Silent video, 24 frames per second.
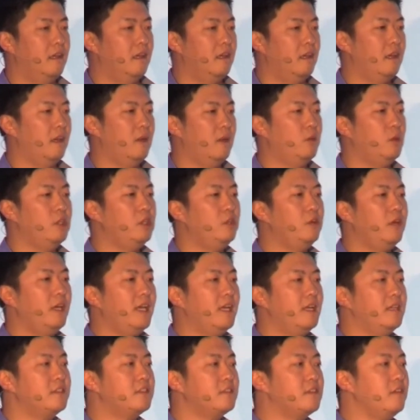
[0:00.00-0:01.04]
And when you
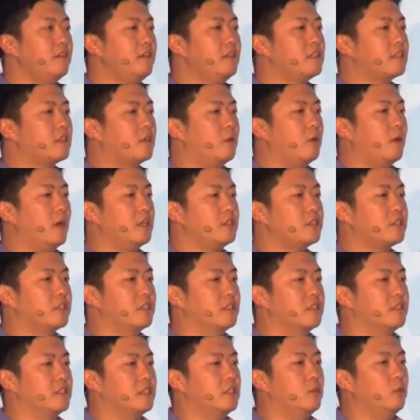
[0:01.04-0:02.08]
answer these
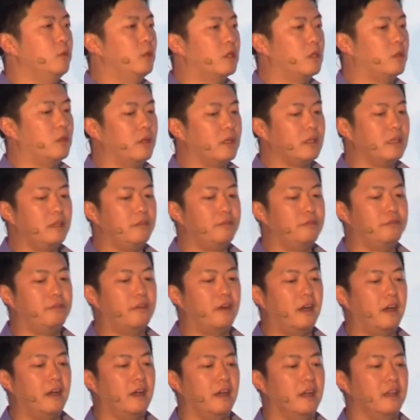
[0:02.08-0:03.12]
questions, you will quickly
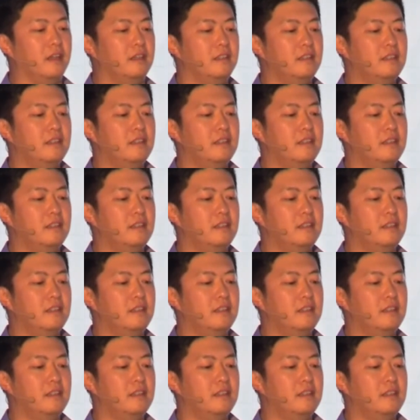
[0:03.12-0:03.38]
find